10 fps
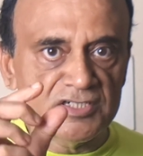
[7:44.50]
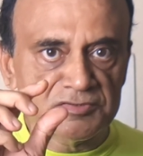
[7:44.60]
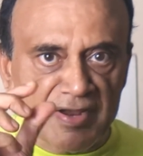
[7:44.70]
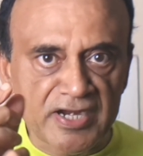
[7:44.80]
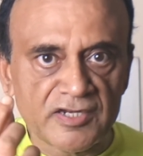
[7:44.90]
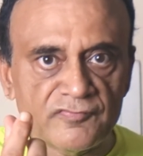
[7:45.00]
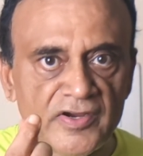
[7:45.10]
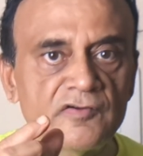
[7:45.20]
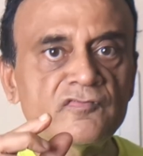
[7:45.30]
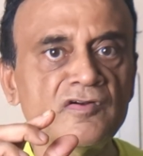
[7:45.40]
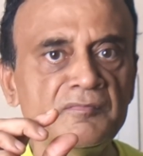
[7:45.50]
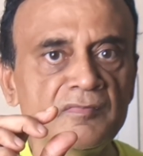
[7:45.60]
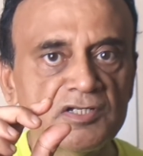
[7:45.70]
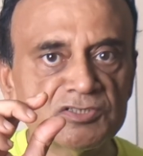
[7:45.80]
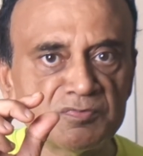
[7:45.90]
magnified
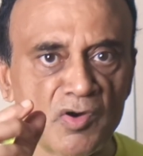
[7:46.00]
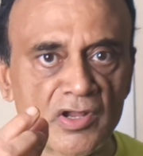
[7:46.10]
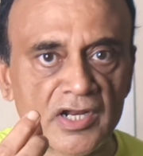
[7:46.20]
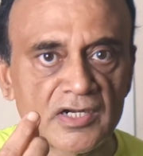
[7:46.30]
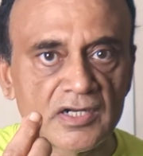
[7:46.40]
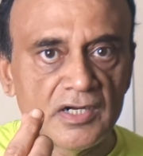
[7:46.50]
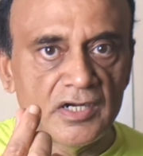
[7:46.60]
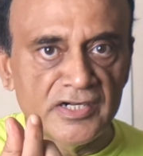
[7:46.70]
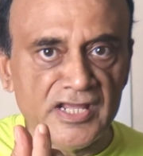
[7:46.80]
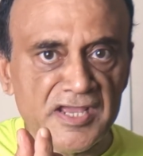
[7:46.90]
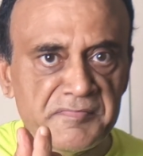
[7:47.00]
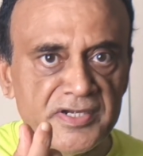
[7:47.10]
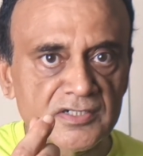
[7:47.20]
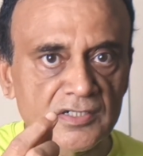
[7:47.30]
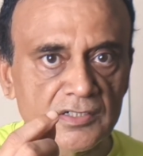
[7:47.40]
from a smaller
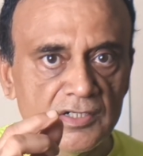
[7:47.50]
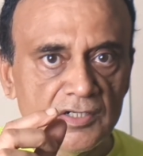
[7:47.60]
diameter,